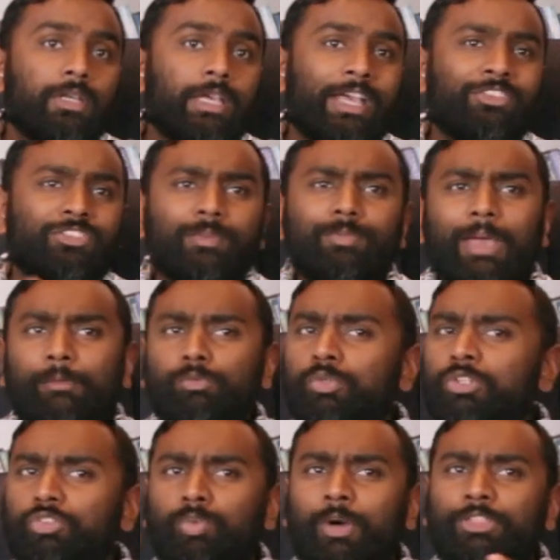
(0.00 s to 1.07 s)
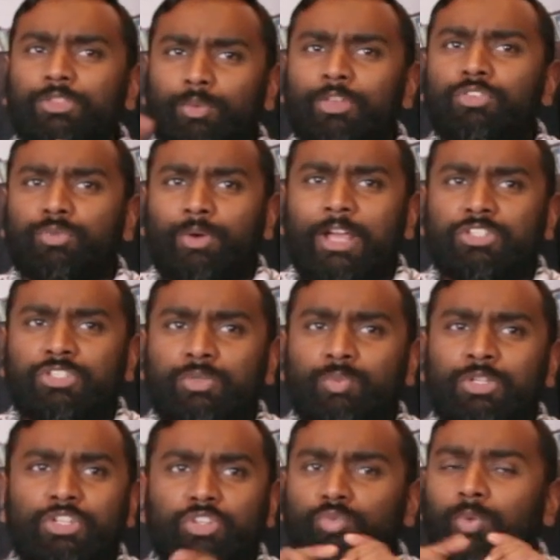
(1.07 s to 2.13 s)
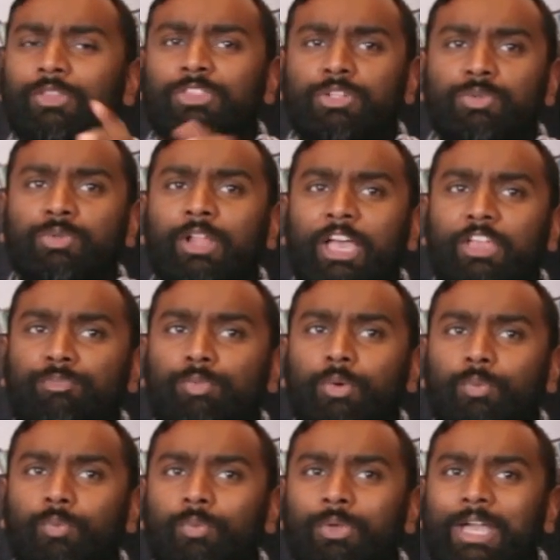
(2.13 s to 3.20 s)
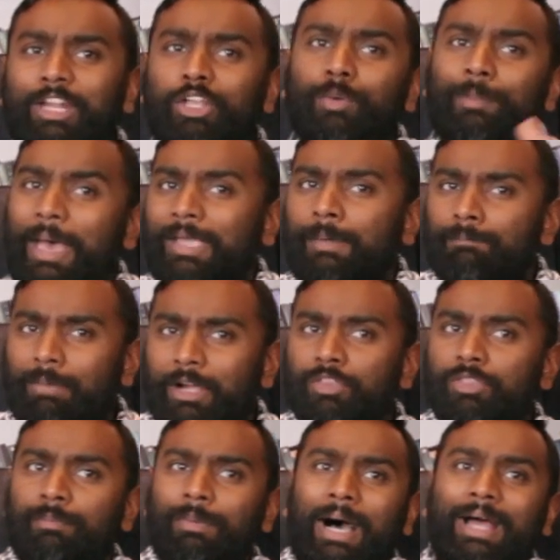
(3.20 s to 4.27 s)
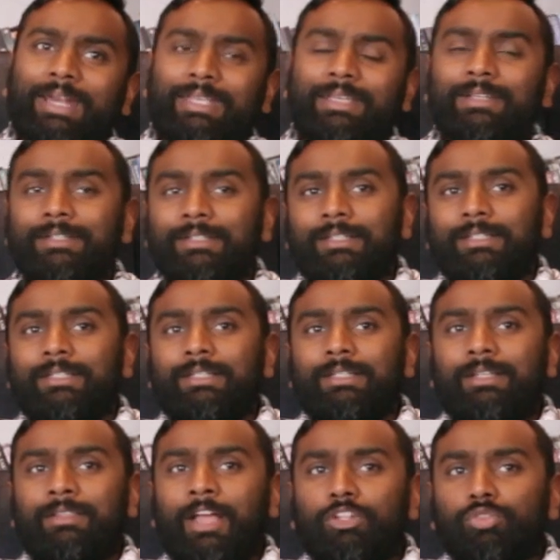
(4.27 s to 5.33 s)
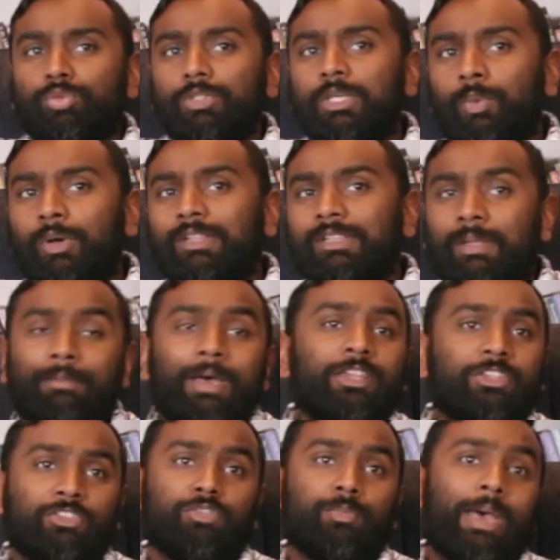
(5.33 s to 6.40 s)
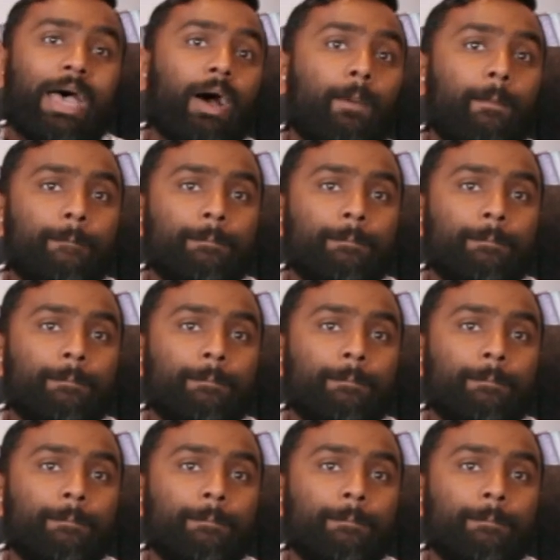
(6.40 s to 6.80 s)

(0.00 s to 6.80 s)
And sometimes we just want the resurrection, we just want the new life, but we got to go back and bury the body. That's really what lament is about.